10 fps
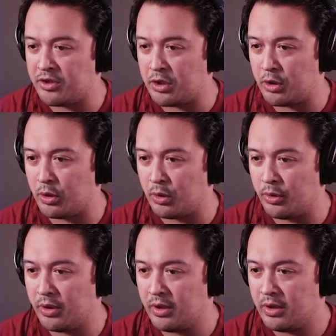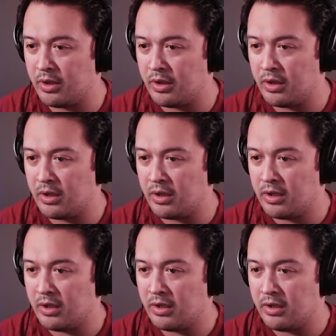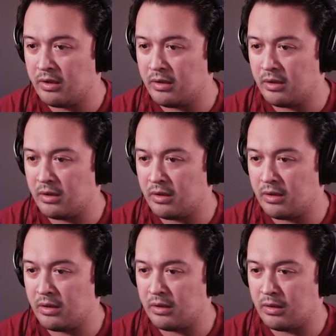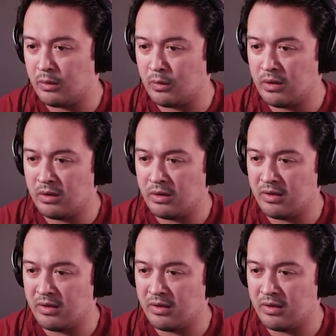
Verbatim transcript: dude. Oh.